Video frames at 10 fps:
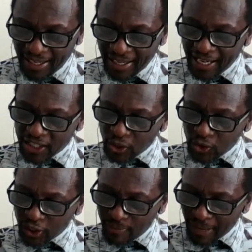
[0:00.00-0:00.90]
It
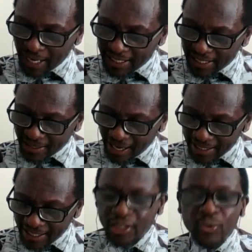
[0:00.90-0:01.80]
also reminds us
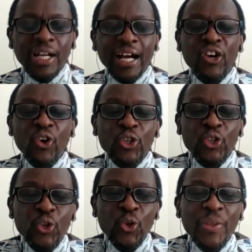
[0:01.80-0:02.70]
that we cannot
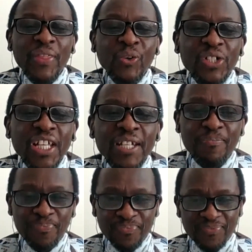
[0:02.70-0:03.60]
do without him.
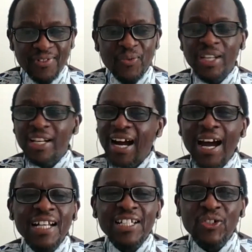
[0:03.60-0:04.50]
We
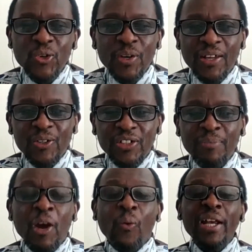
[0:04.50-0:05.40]
can't do without him.
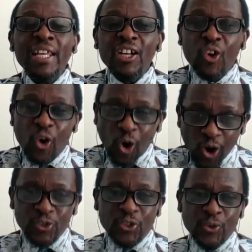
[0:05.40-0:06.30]
When he
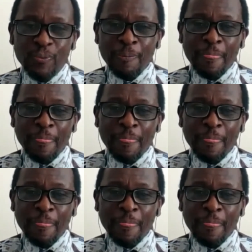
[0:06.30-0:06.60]
calls you,